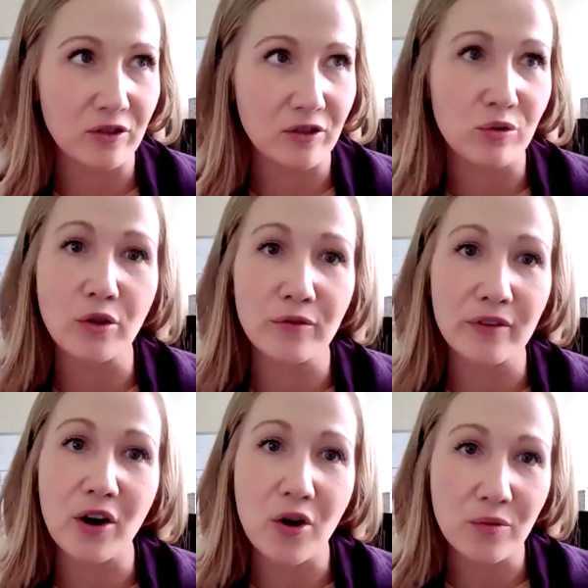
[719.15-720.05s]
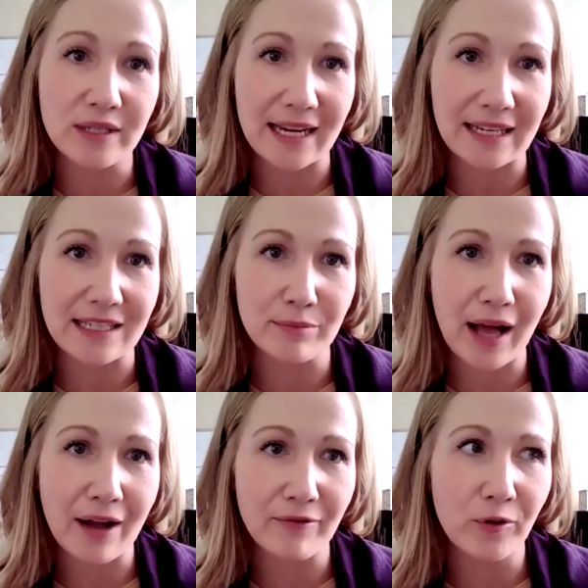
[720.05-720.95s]
control over their own texting
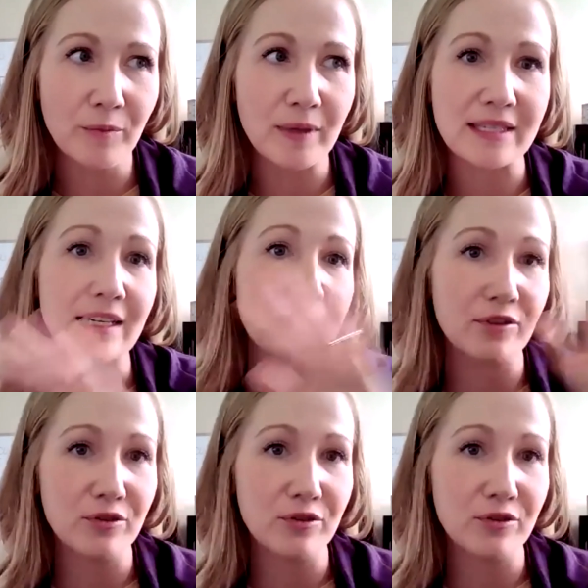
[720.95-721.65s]
platform instead of